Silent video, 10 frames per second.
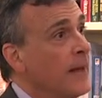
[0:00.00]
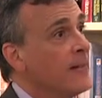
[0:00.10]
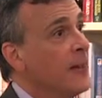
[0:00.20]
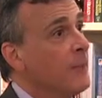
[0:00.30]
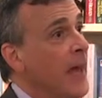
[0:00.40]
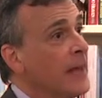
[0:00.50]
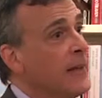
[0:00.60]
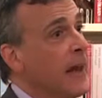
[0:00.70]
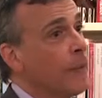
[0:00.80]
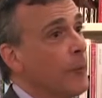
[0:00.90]
Tim had
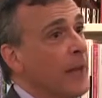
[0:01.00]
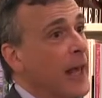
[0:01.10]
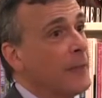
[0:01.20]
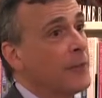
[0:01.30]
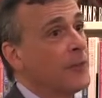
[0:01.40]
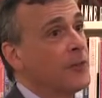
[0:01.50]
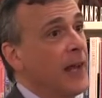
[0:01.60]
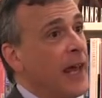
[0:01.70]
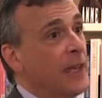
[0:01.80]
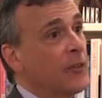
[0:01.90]
never been able to
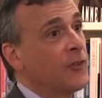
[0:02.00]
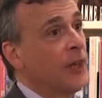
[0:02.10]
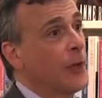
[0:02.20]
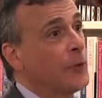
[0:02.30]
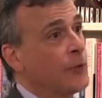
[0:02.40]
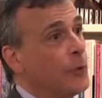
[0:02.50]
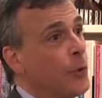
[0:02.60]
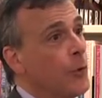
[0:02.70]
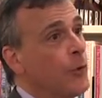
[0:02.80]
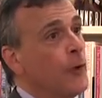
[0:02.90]
stay in a single
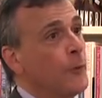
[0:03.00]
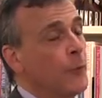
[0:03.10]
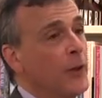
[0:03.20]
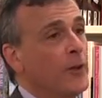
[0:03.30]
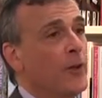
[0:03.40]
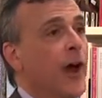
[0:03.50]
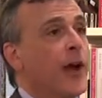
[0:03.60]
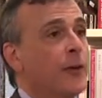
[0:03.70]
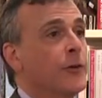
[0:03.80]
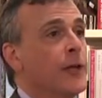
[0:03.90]
school for an
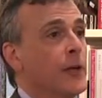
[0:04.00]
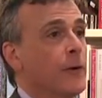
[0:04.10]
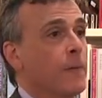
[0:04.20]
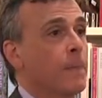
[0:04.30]
entire year.